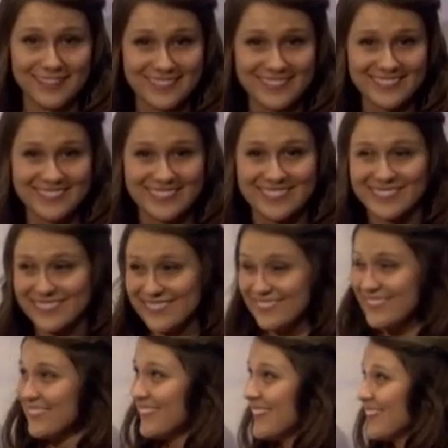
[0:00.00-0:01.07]

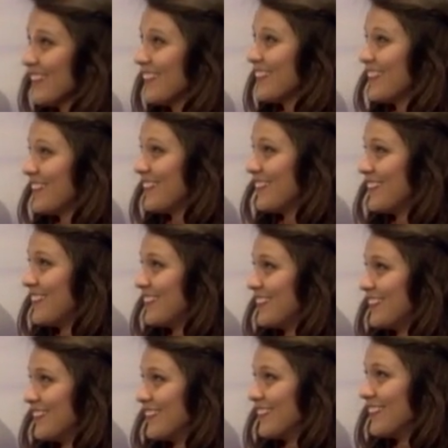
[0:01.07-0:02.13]

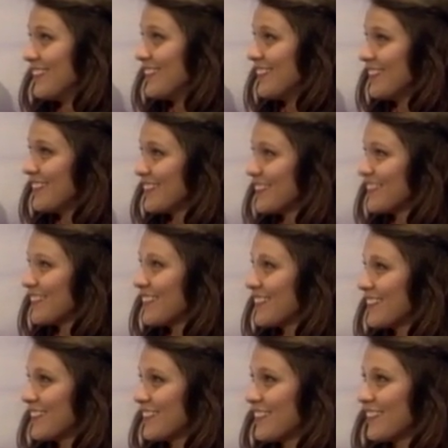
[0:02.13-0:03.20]

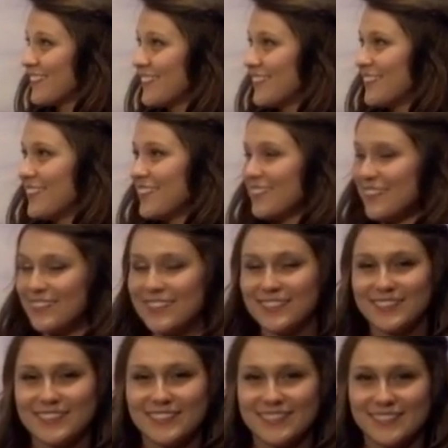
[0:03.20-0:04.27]

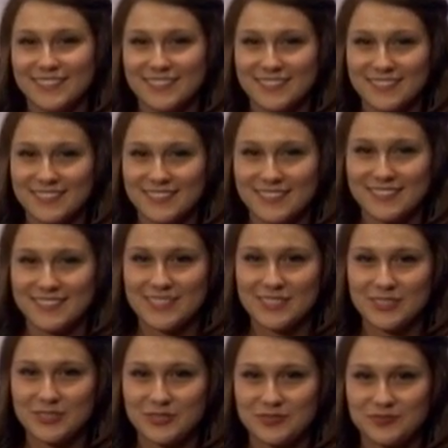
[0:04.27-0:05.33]

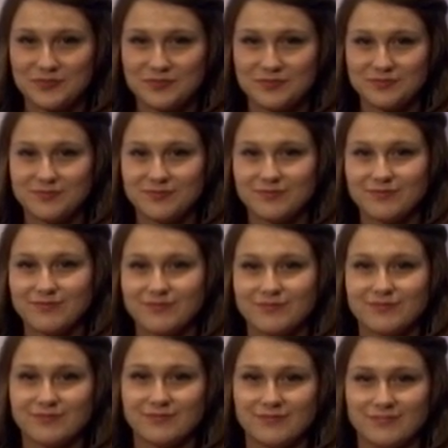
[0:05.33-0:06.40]

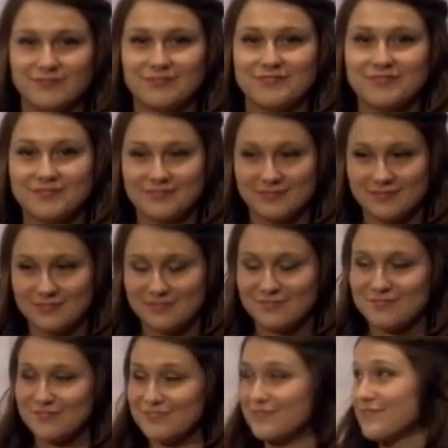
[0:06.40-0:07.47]

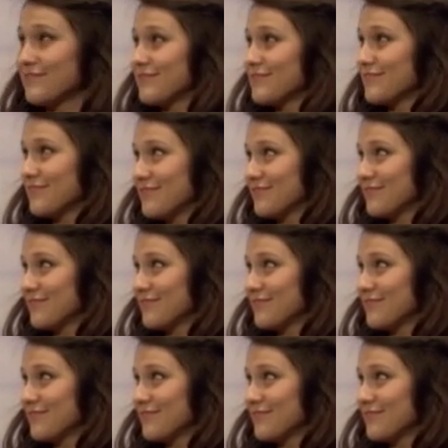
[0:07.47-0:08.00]
No words are spoken by the person on screen.